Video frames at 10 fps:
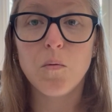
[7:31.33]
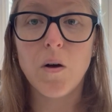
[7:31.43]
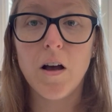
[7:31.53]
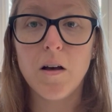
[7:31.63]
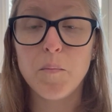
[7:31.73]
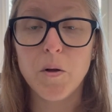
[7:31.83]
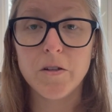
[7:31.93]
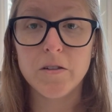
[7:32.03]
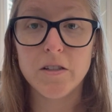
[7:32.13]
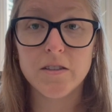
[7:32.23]

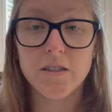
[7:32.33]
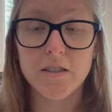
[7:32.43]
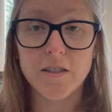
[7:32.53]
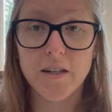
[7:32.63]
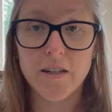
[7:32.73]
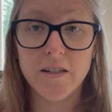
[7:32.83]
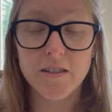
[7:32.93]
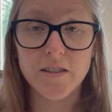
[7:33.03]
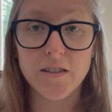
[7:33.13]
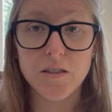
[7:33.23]
polycystic kidney
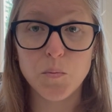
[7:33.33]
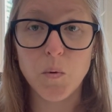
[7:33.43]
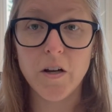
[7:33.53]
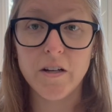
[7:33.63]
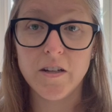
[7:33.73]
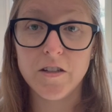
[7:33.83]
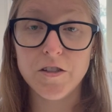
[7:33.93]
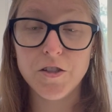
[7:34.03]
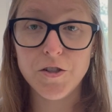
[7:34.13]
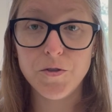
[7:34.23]
disease 1
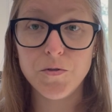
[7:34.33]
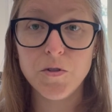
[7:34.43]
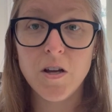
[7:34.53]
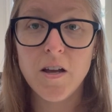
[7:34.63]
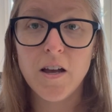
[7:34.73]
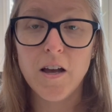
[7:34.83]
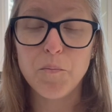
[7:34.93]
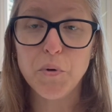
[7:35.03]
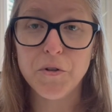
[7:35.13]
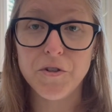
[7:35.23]
and 2,
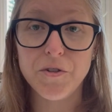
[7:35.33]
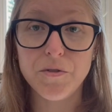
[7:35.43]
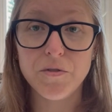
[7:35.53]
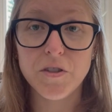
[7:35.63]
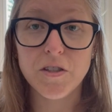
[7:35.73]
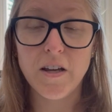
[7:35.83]
produce